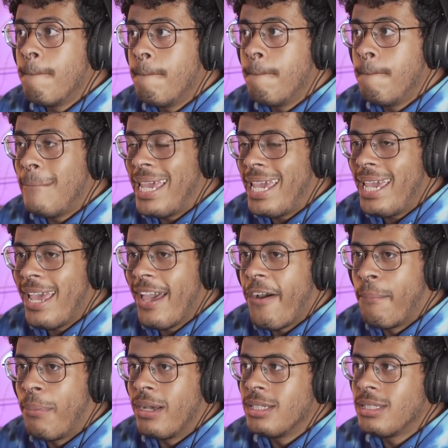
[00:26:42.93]
may
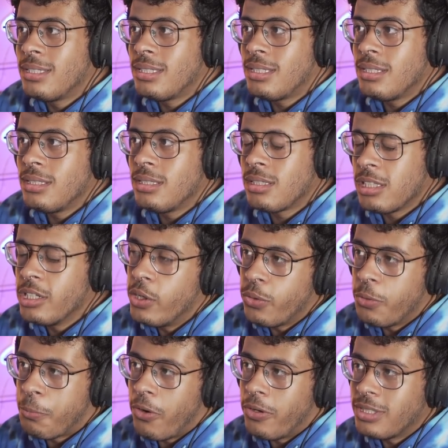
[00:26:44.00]
help us slow
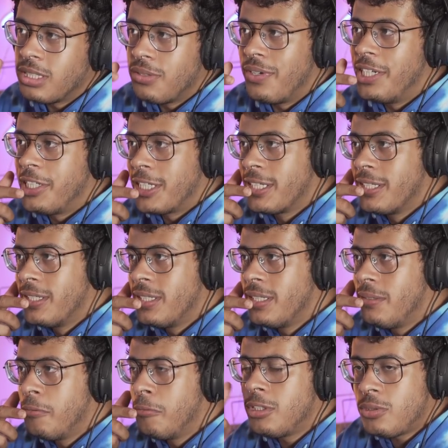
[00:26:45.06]
the process of aging,
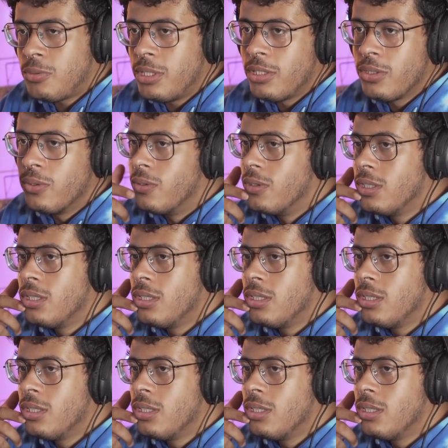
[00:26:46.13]
which is really cool.